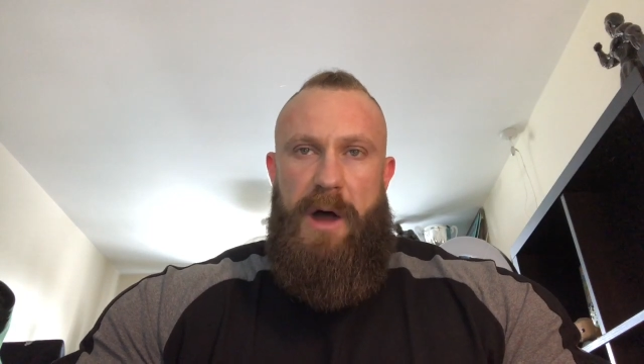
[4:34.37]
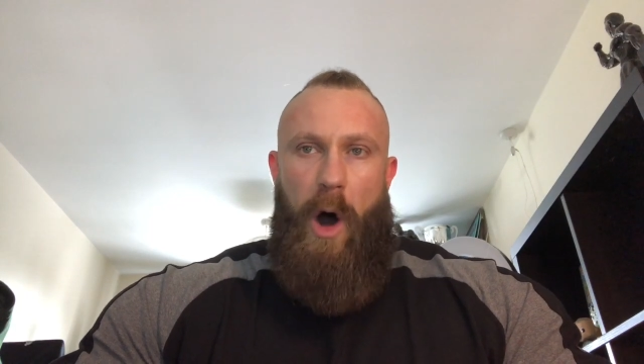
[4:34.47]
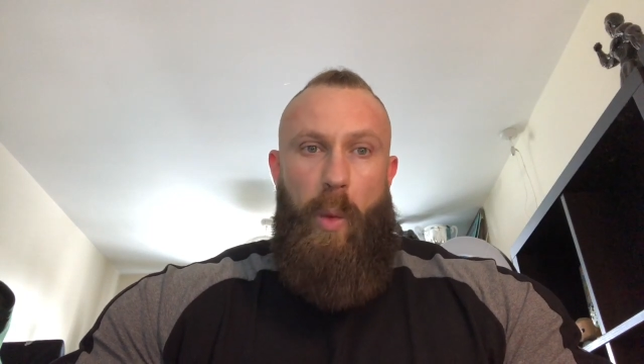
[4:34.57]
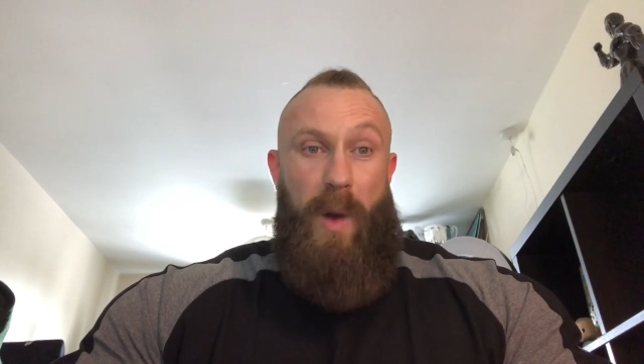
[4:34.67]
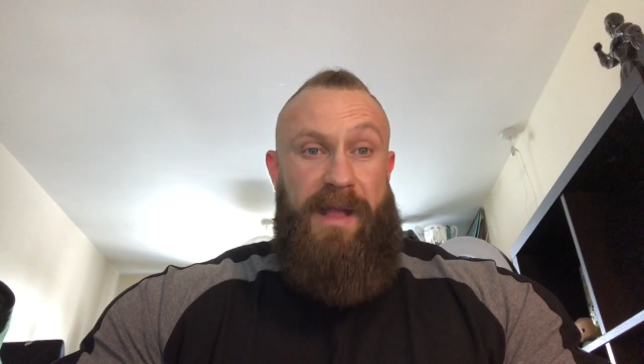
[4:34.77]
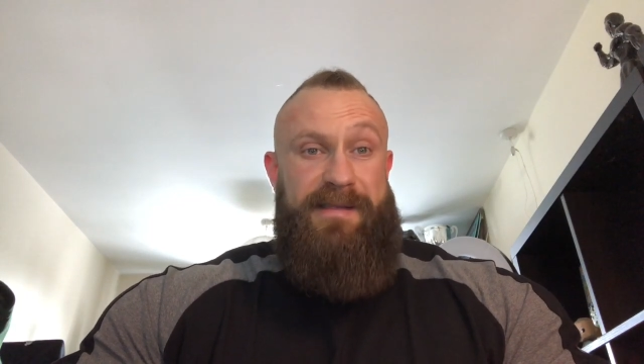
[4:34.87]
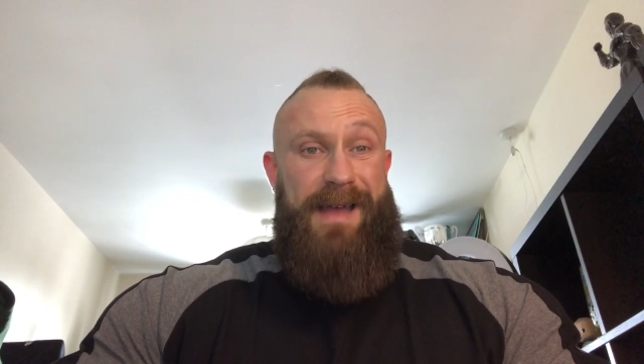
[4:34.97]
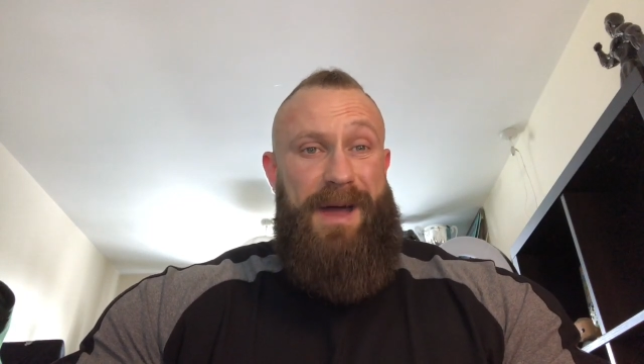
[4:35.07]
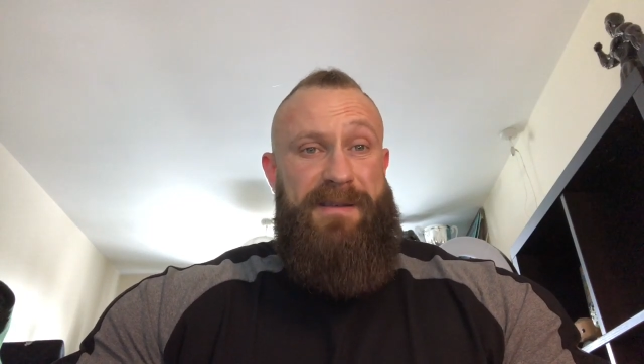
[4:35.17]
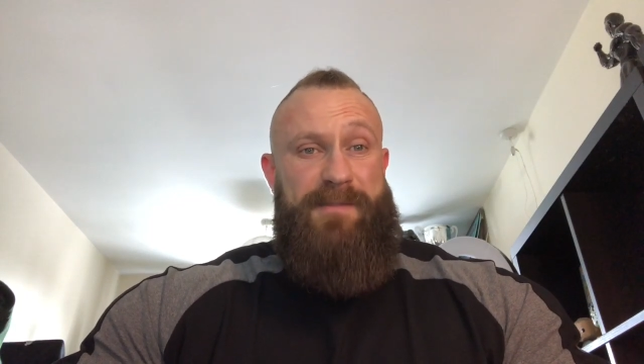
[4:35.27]
On
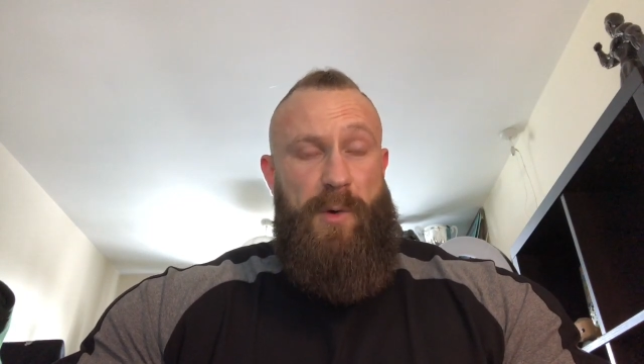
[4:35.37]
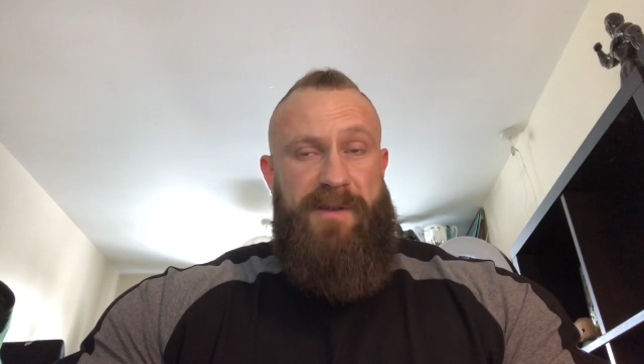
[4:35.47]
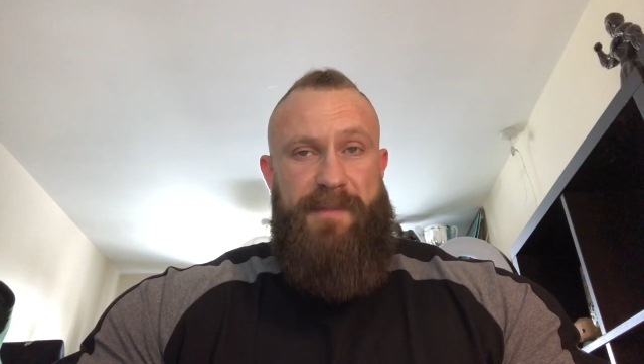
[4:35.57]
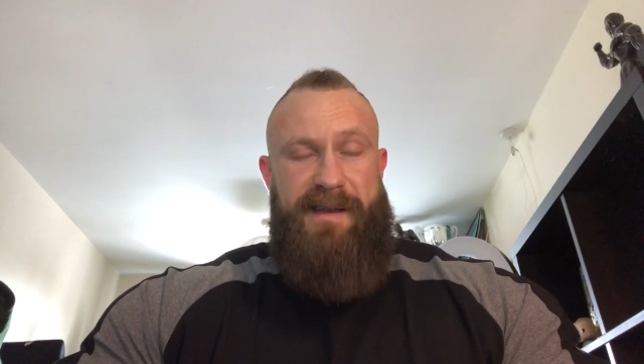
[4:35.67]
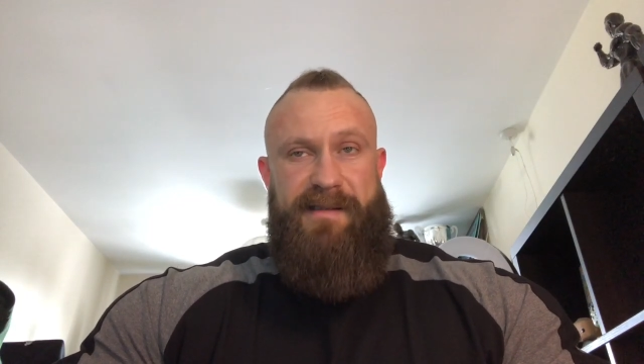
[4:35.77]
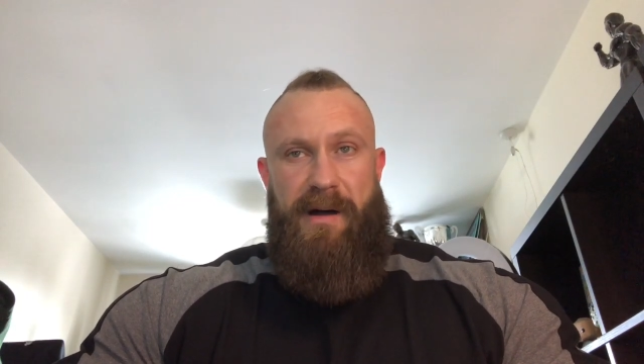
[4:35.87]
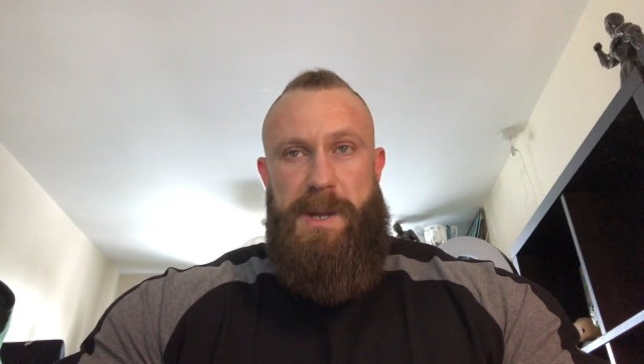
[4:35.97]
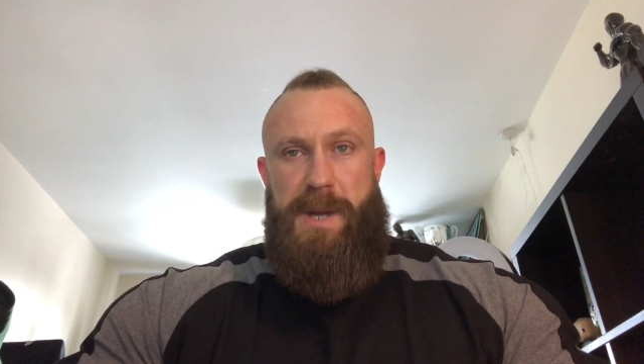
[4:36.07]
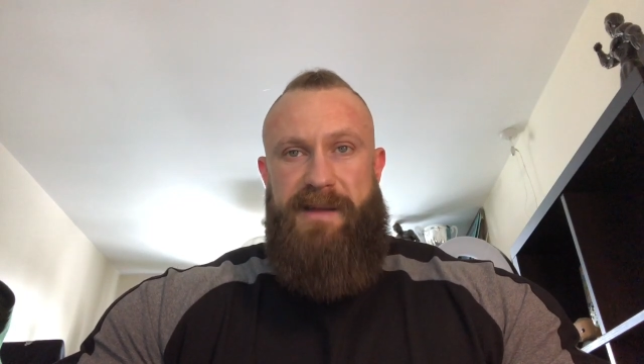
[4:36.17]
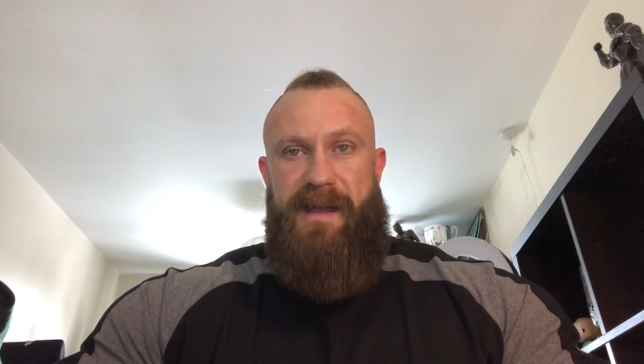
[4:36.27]
Wednesday, I had a sports
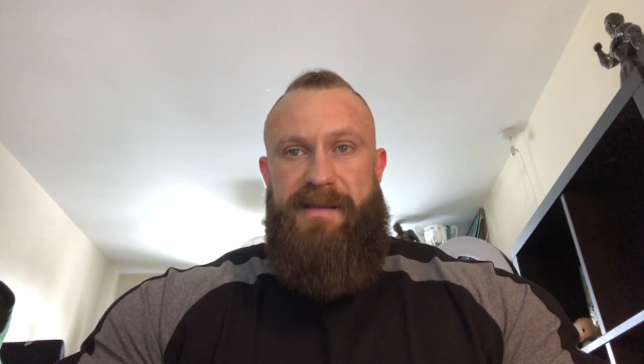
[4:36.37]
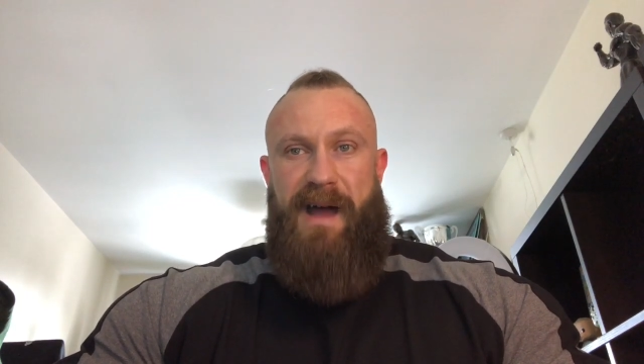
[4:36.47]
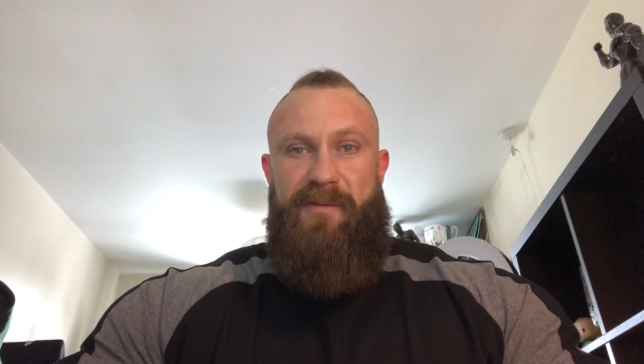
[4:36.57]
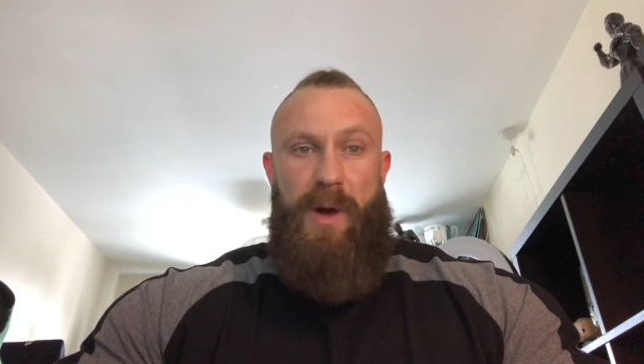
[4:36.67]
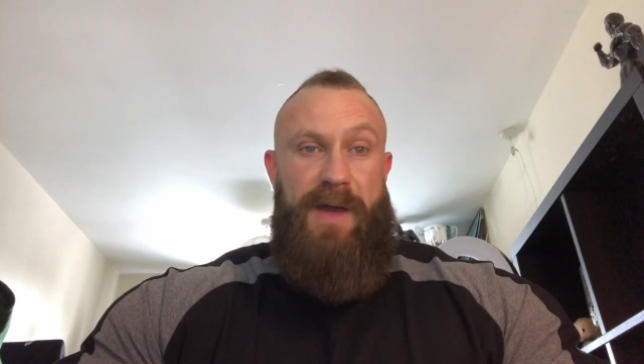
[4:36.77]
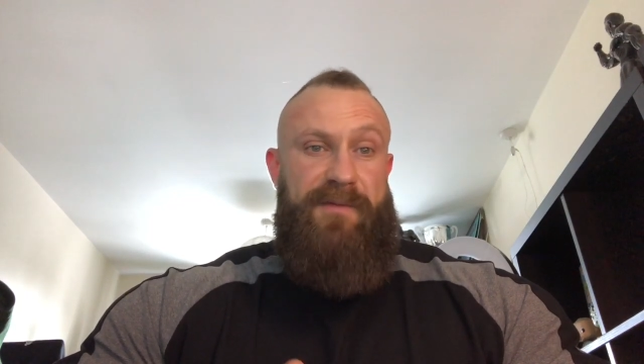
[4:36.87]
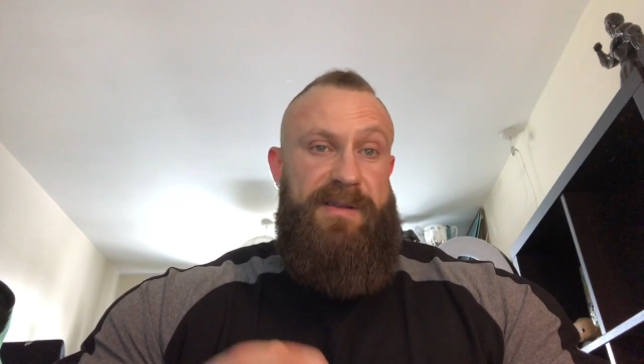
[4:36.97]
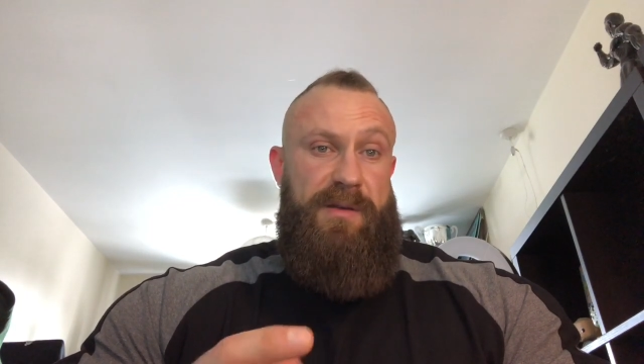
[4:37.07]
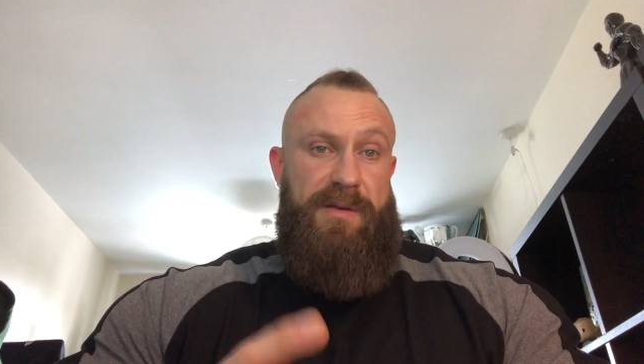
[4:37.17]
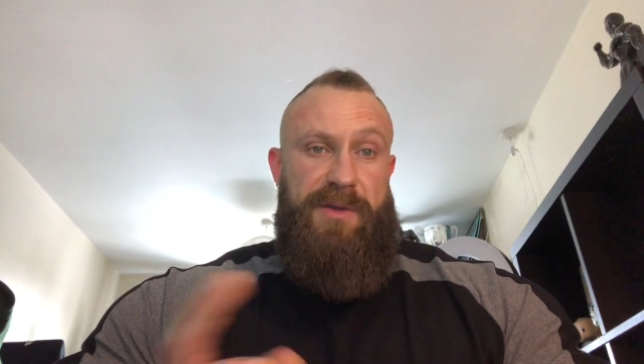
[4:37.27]
massage. I tend to have one every
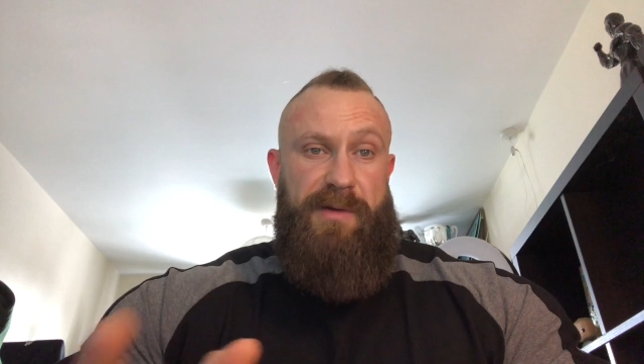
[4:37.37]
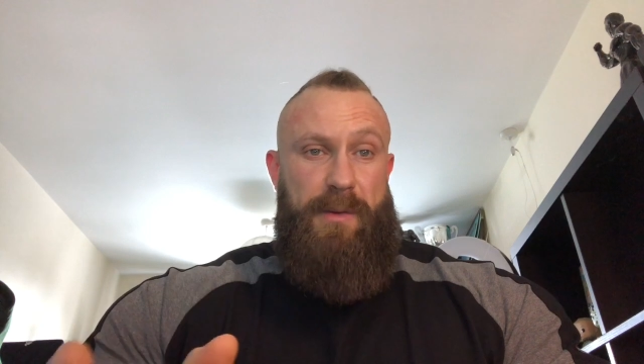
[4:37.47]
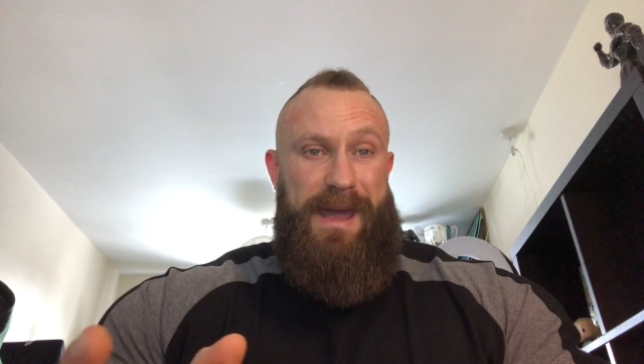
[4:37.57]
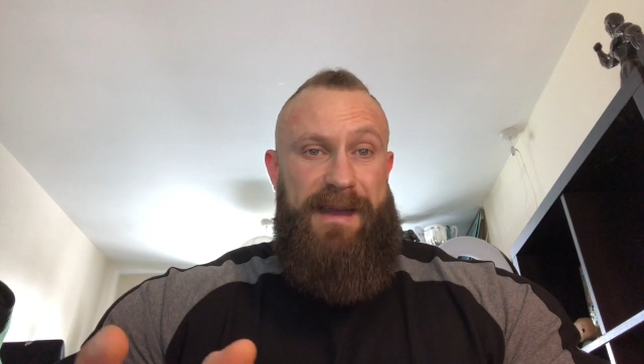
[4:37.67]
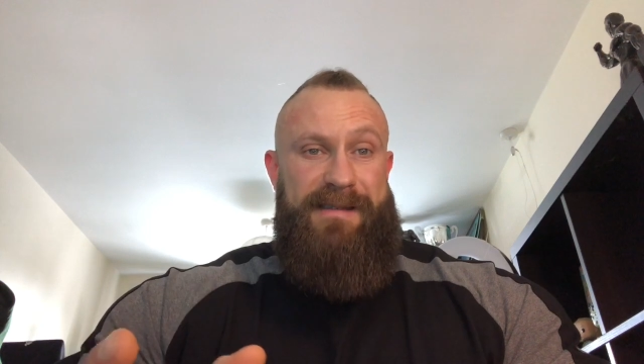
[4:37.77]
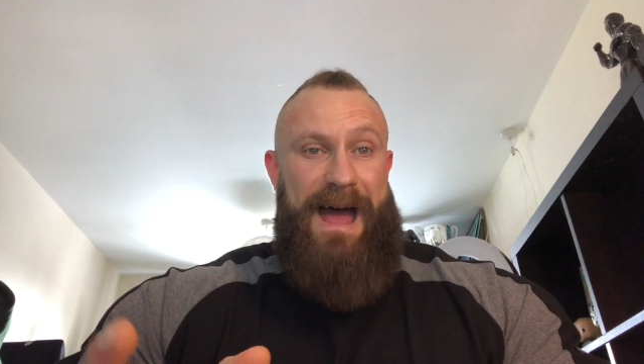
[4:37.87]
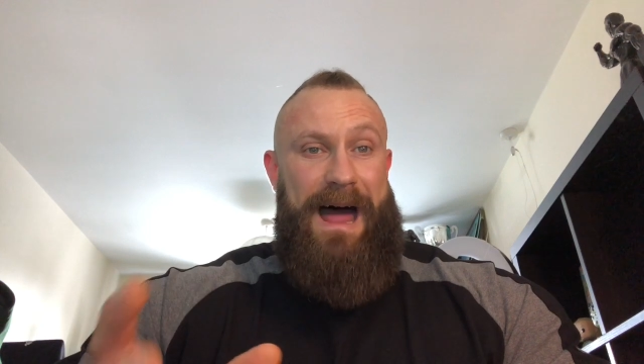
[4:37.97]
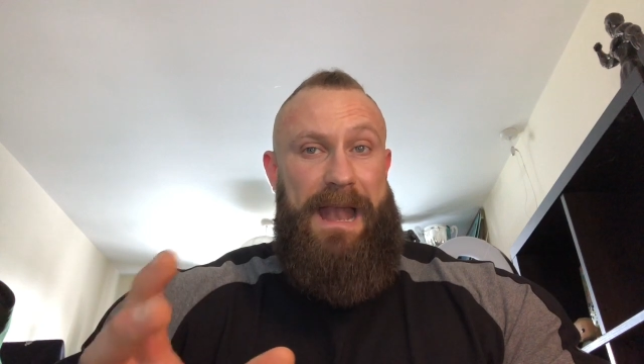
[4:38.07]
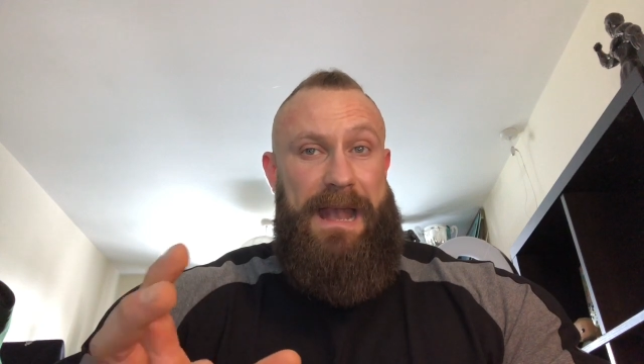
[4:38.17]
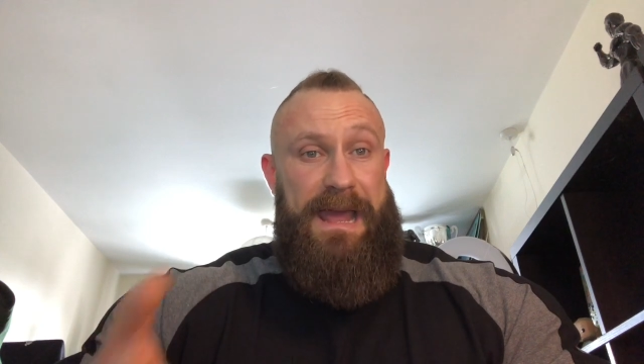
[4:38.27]
two to three weeks
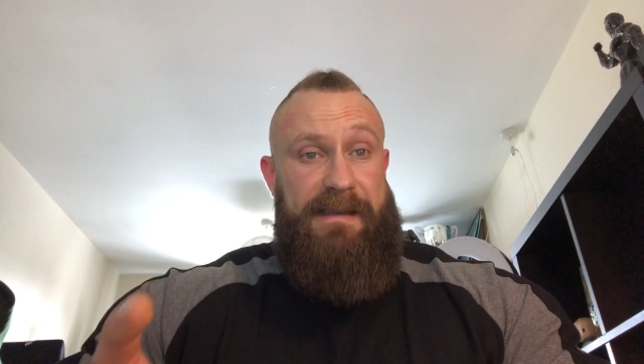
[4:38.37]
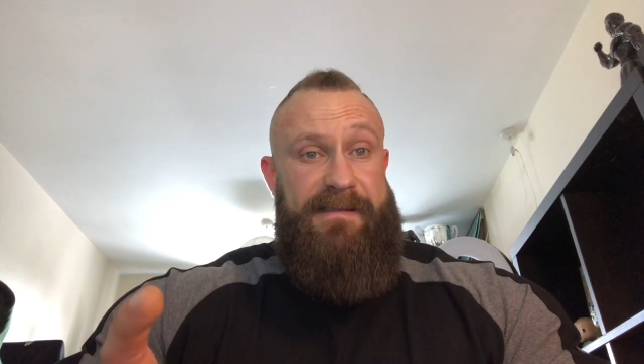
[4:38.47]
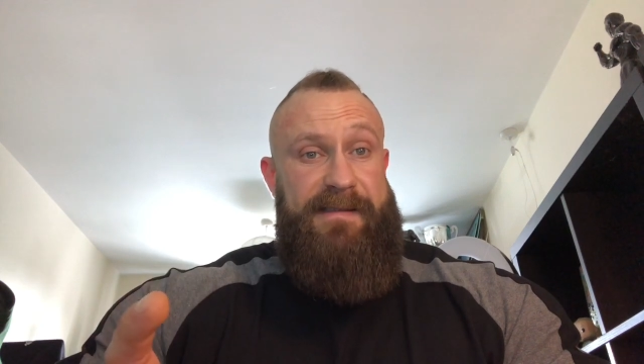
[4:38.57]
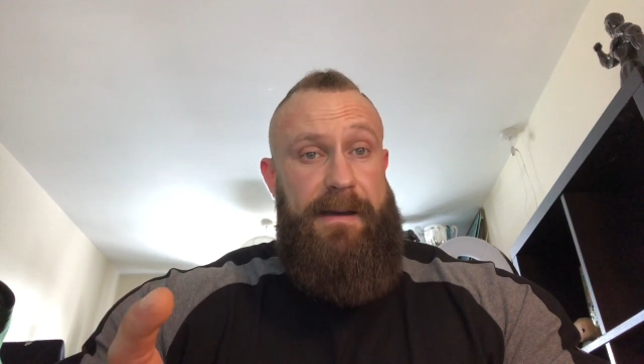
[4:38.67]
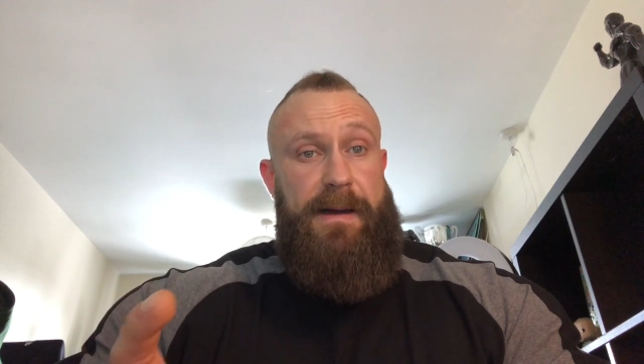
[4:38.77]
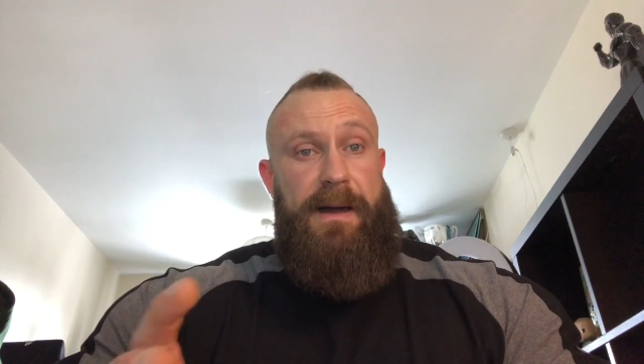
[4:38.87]
at least.